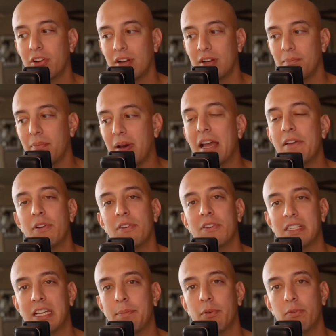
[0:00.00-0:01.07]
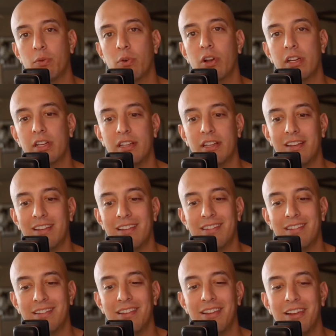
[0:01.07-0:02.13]
And my favorite type of work
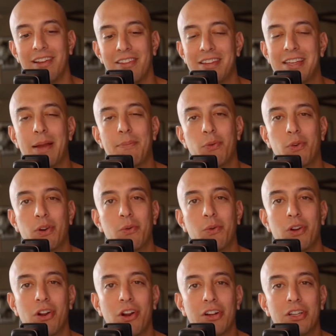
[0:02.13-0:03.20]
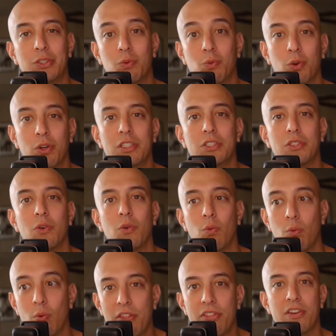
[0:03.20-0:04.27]
is the type of work where an artist works
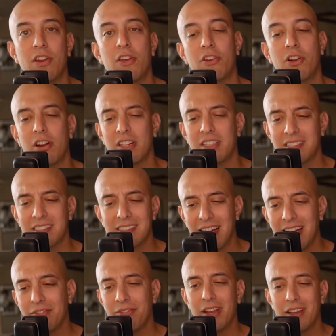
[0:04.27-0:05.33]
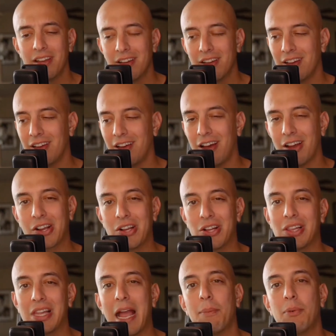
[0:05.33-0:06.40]
with another artist. It's kind of like a
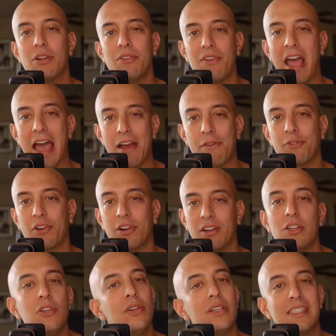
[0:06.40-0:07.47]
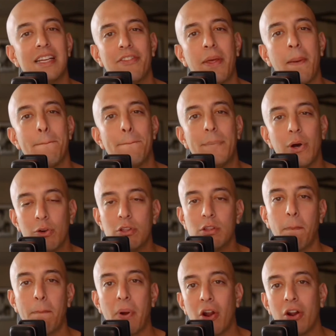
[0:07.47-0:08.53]
collaborative effort. You can tell that both
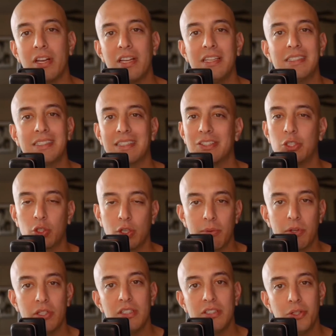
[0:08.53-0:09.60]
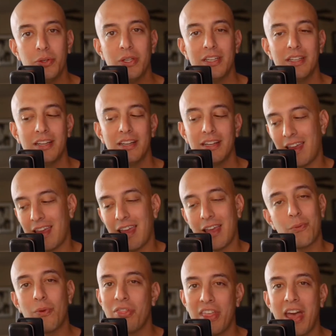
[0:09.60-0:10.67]
parties contributed to it. And
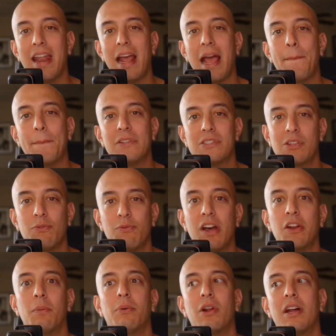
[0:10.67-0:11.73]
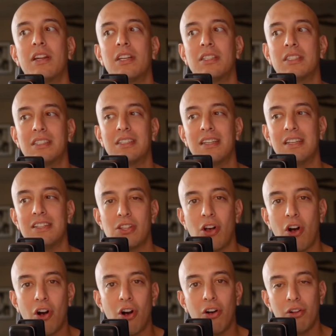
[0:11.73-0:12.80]
when that happens, the final product is
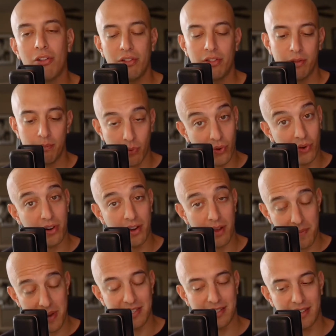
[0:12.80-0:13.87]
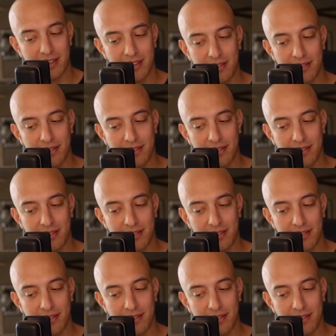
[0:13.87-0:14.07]
all the more amazing.